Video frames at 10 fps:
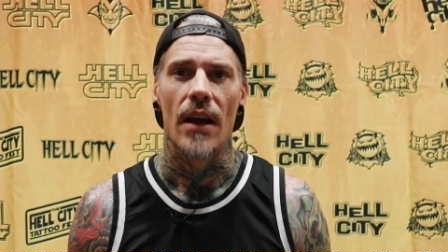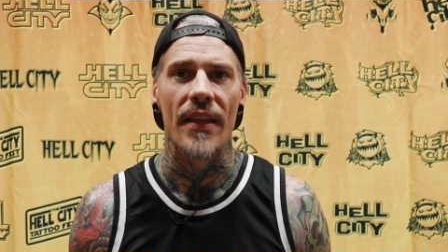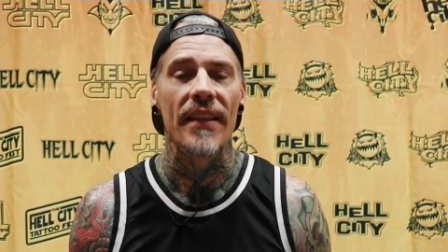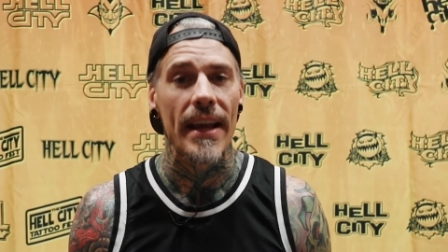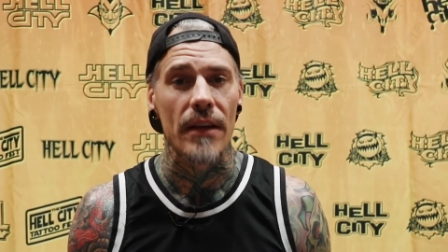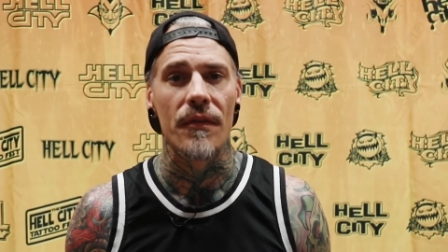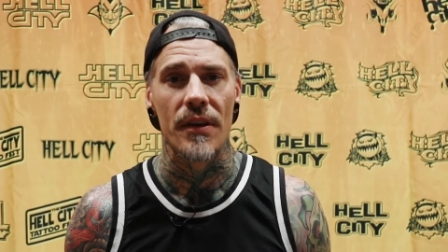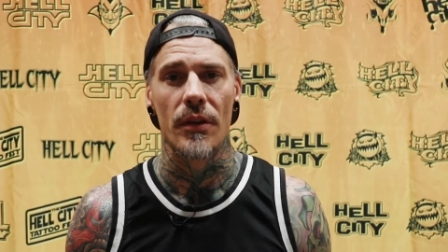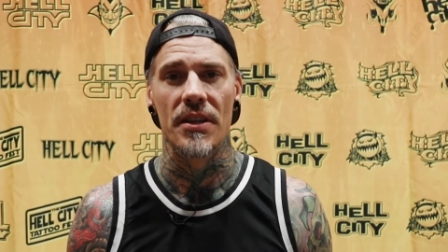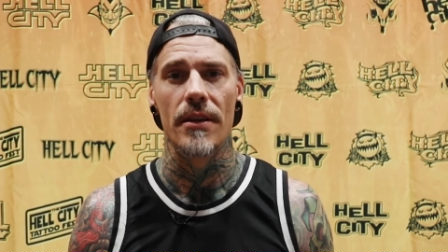I think they can
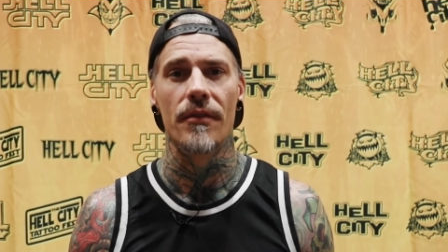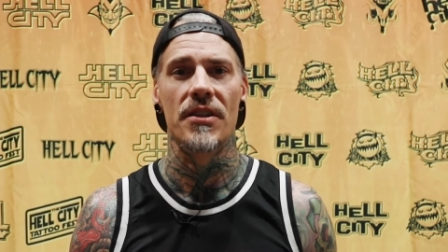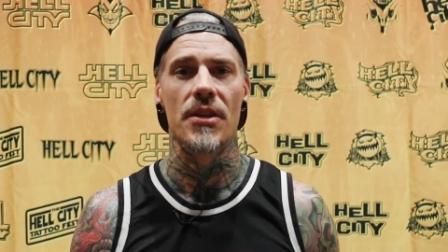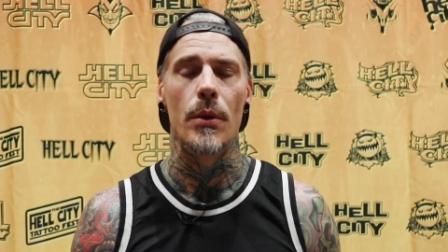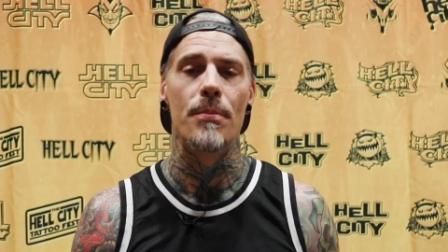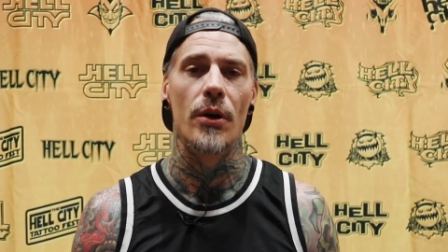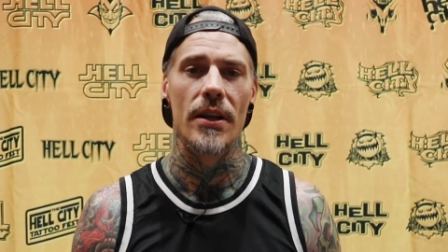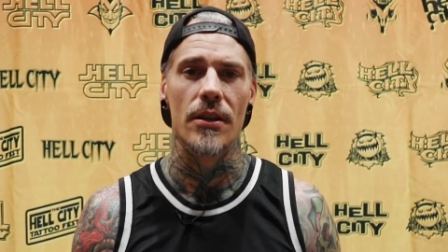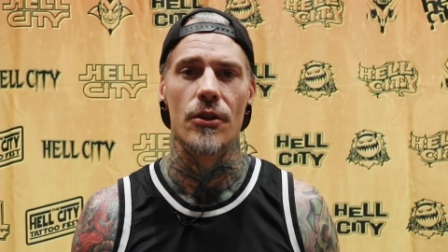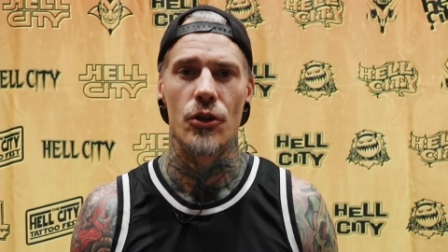feel the difference that we put
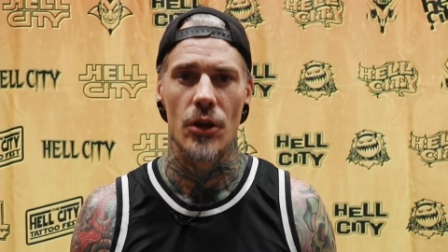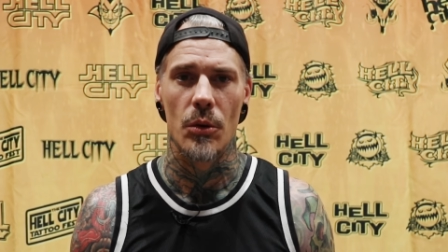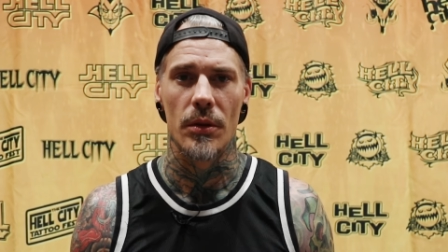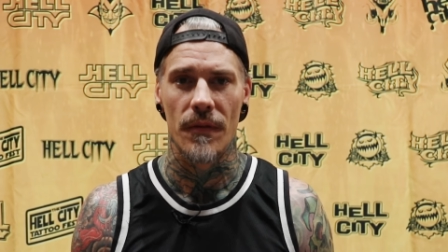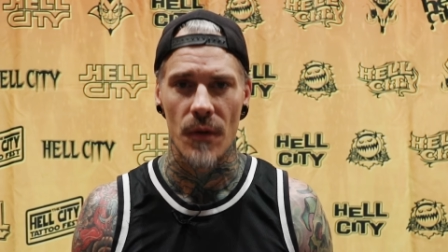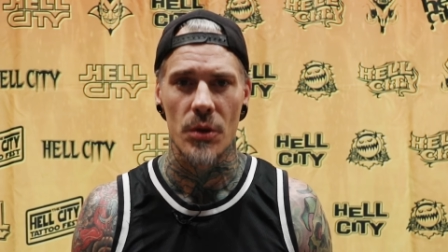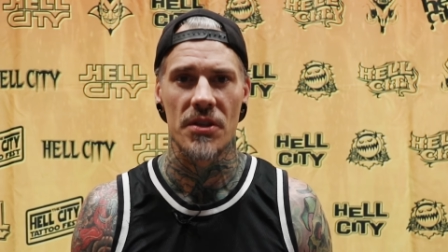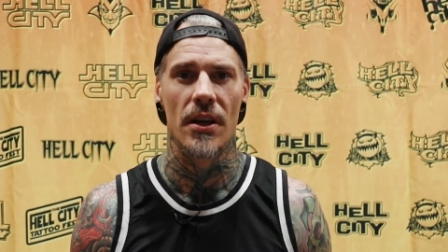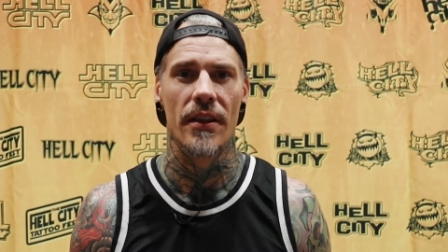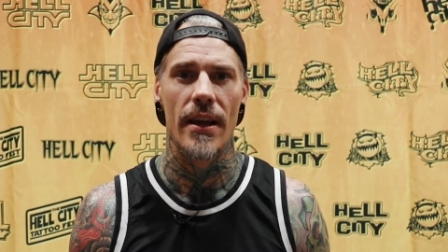into the show with the
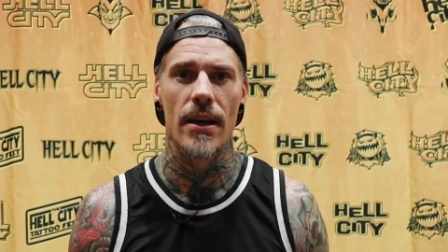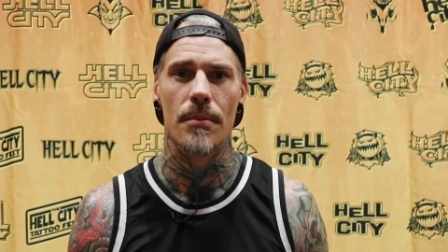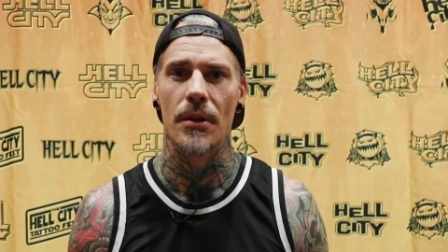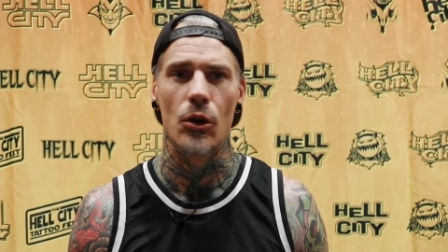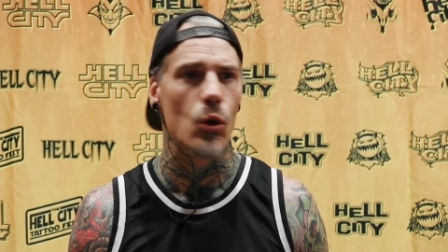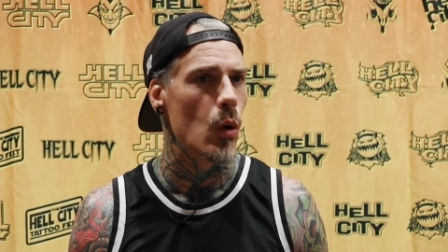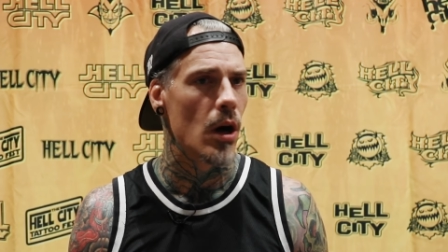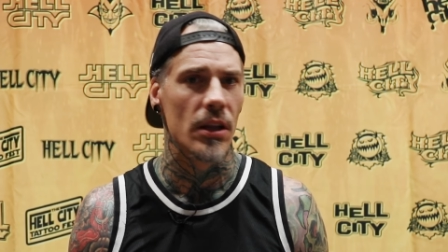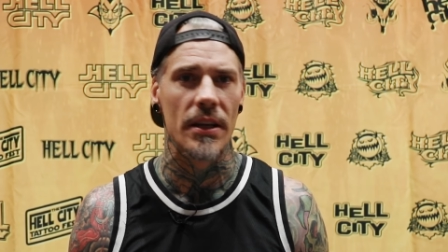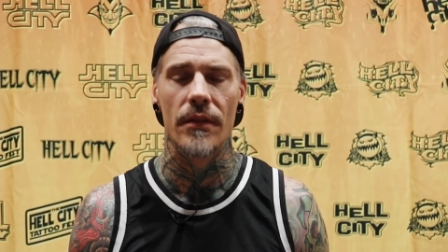focus on them and the
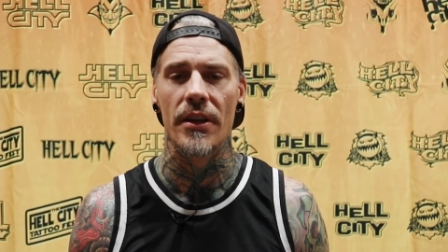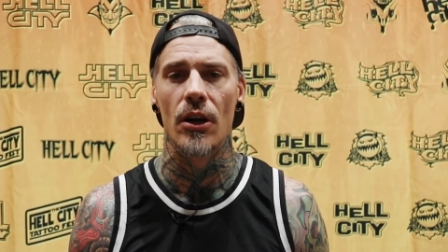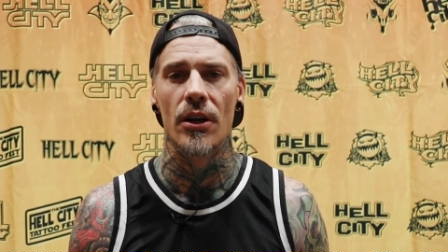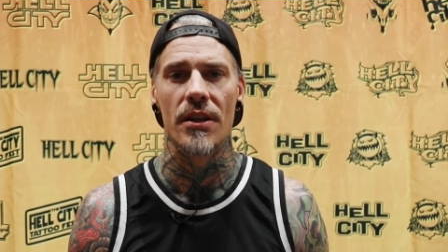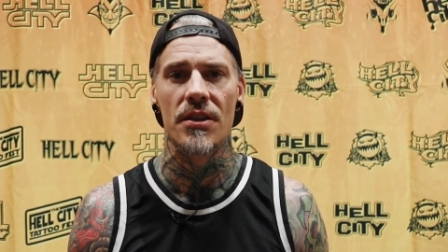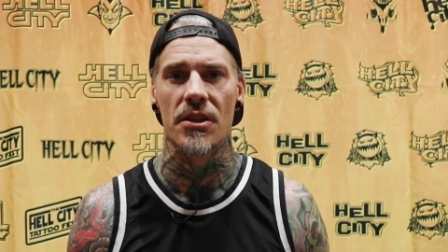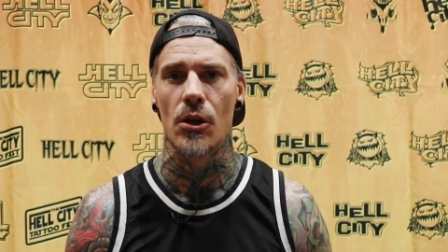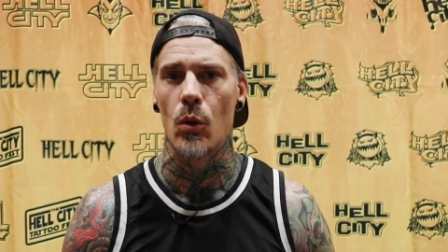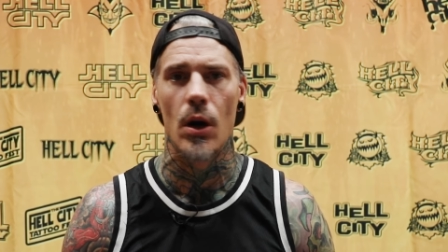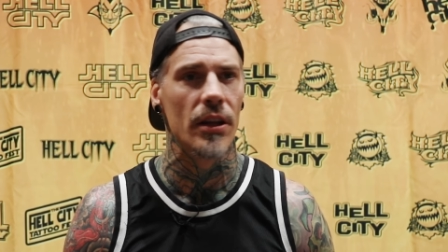quality of the artists, the
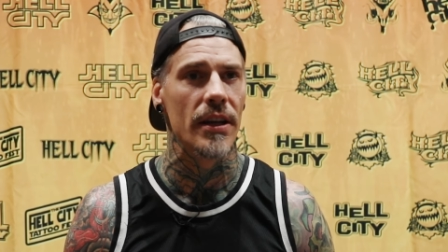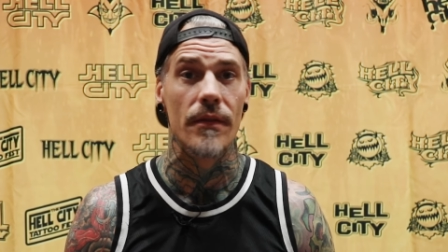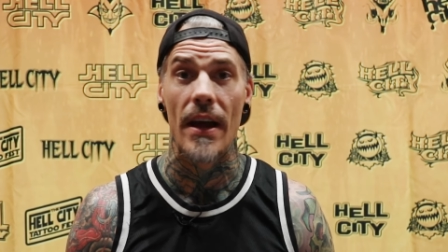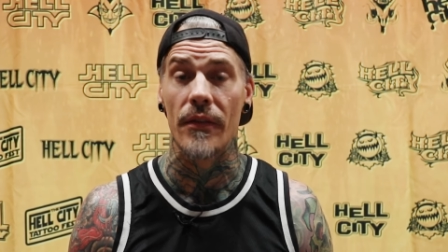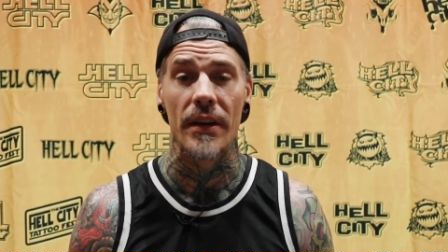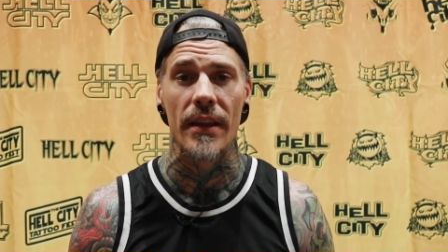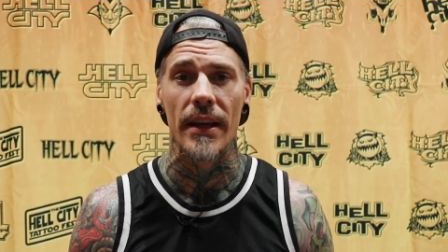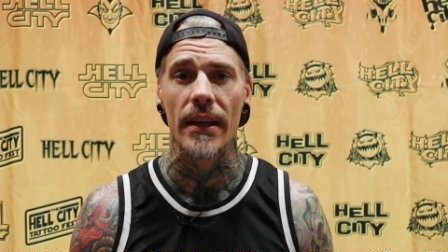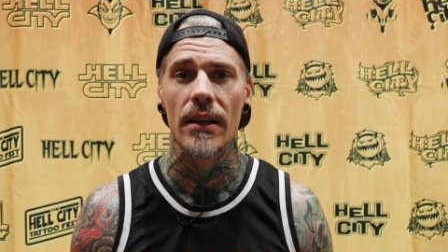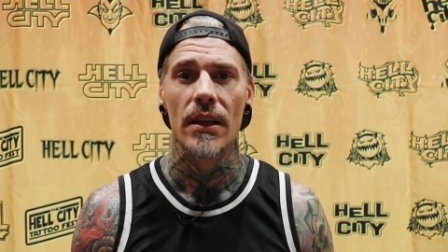quality of
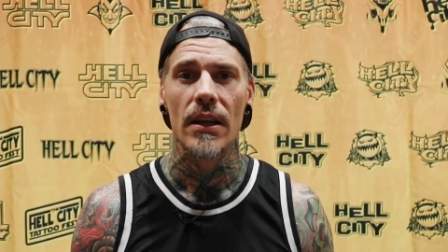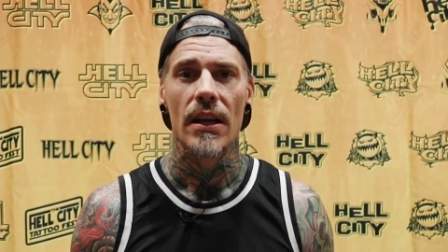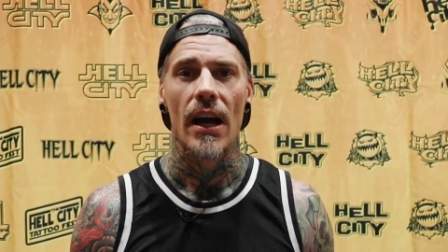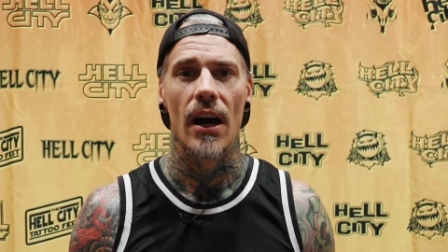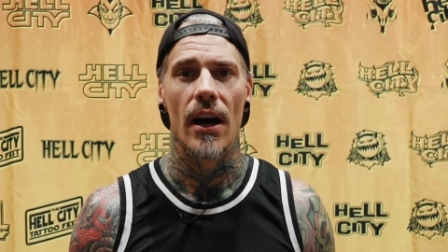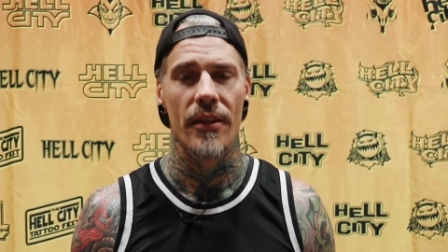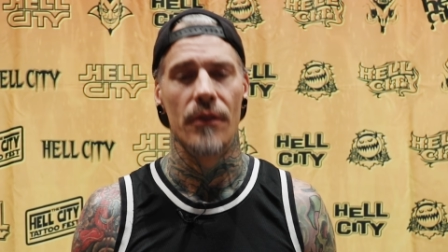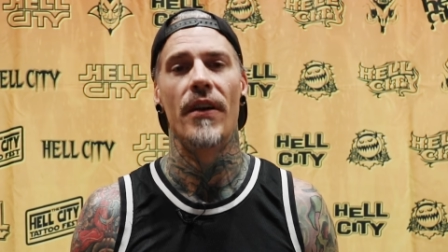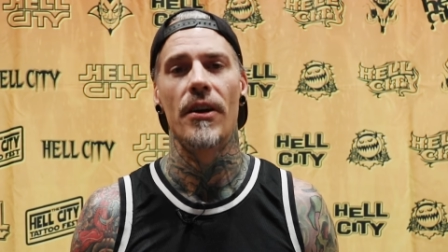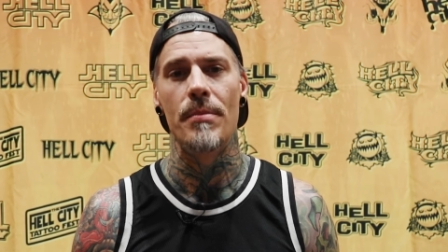everything. Uh, and they're
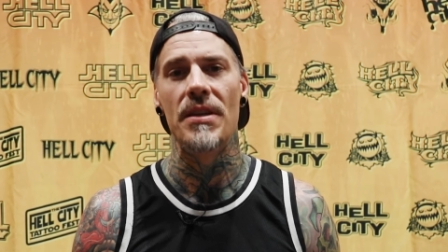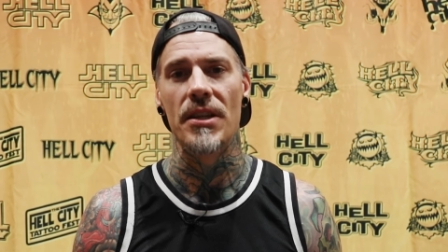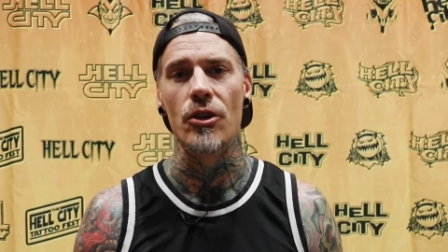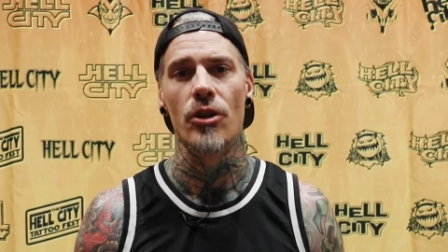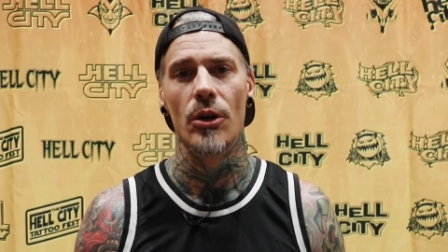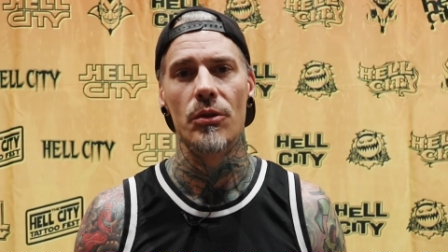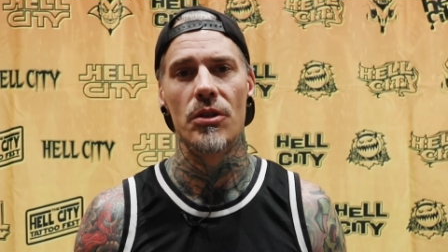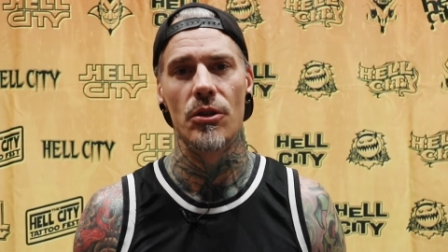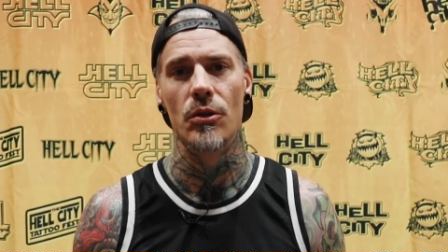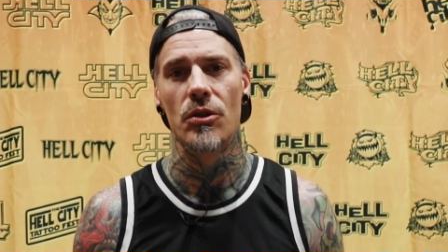very busy shows
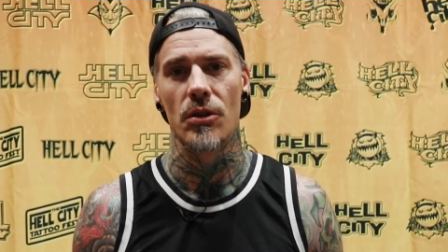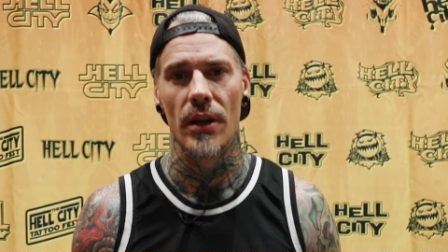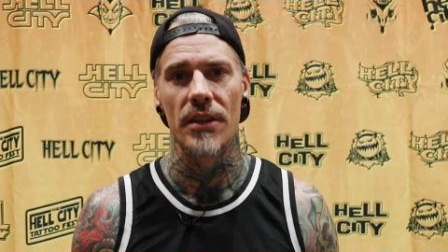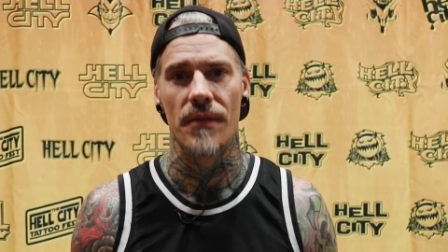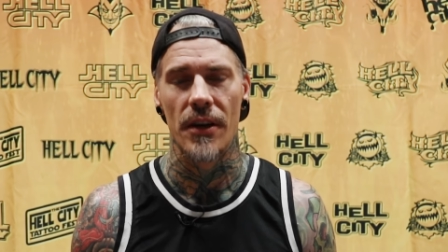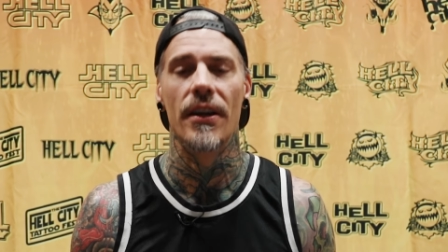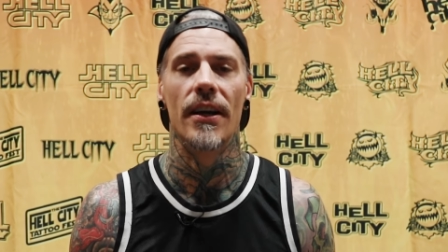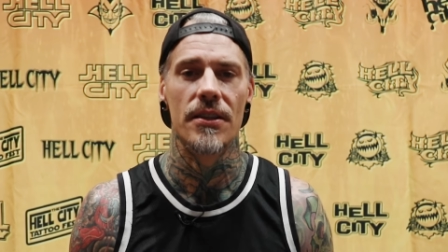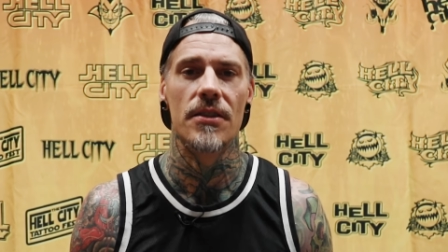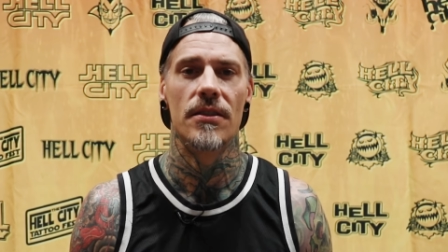too, so that's very
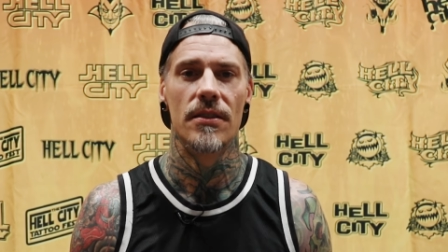nice.